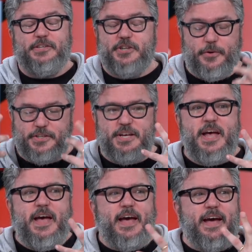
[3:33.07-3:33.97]
And so it's
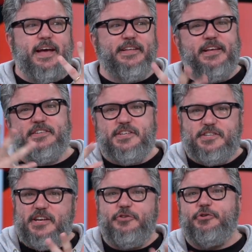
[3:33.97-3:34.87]
it, it's
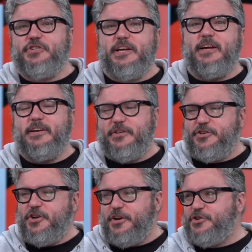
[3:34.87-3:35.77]
this
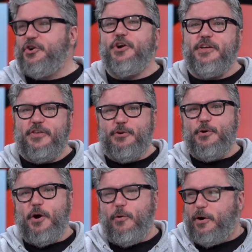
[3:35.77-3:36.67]
interesting uh, journey that you
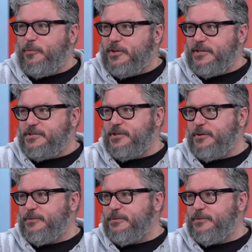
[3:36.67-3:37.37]
go on yeah, with these the, the two. The